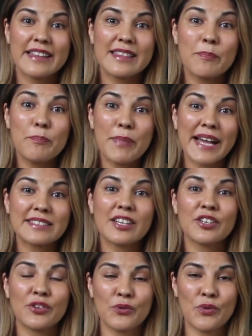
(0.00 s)
the
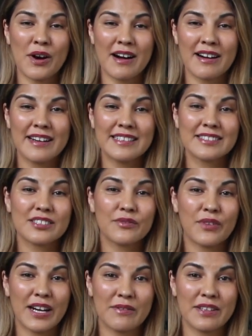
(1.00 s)
better you are
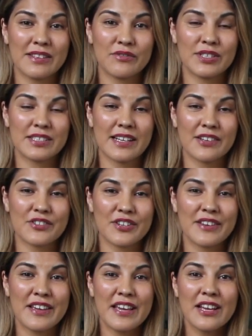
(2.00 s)
surviving the recession.